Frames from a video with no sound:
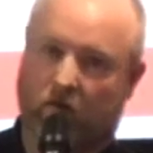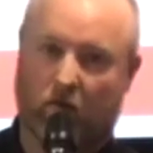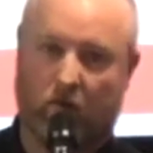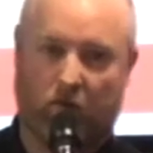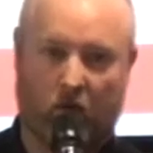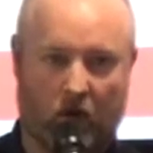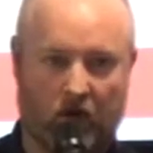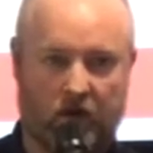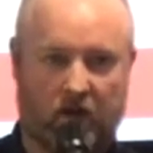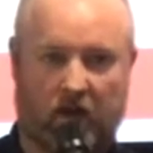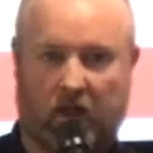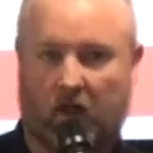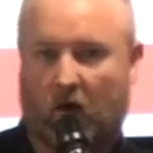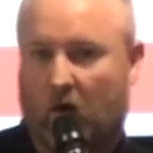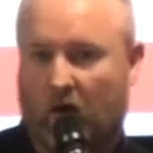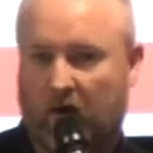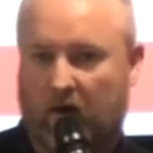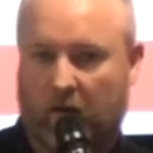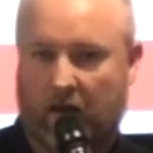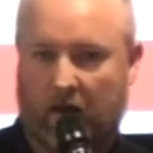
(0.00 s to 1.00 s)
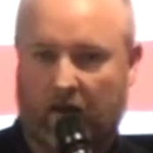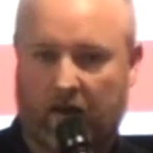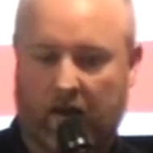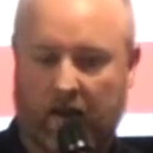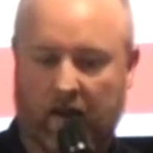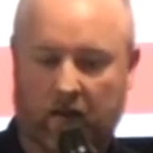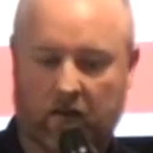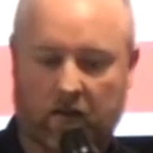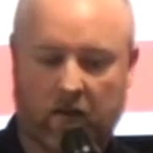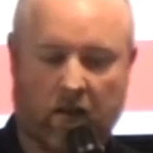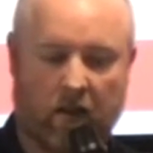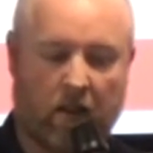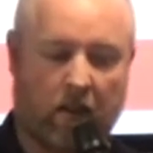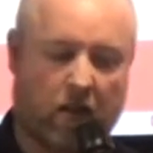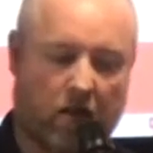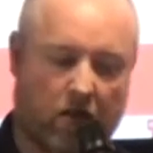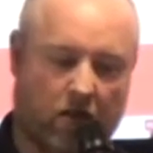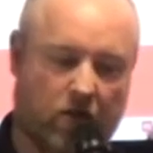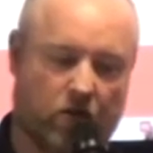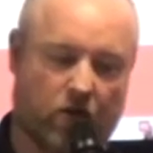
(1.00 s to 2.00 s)
or bots that can automate things.
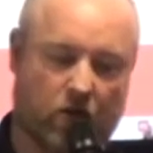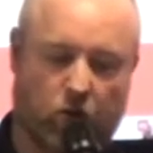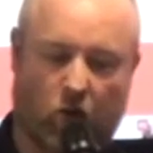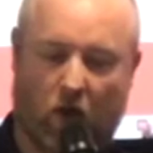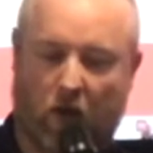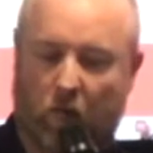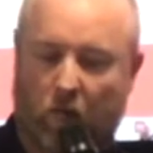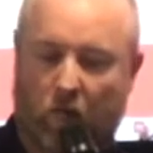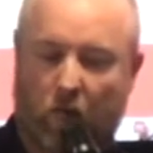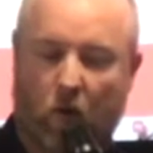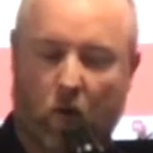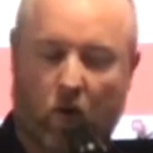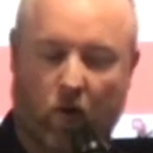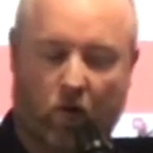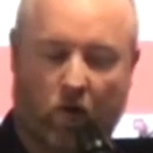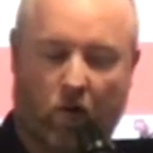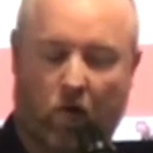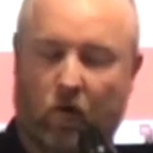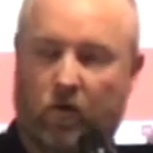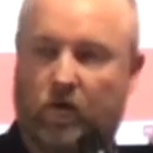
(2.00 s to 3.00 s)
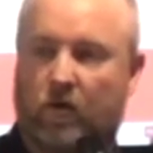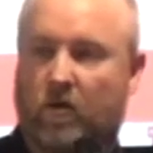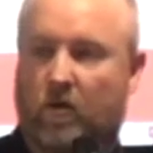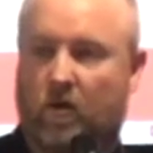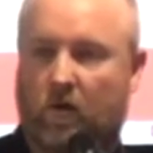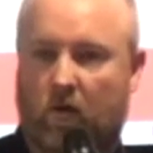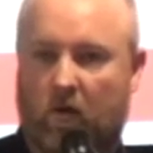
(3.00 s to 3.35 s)
Just one note though,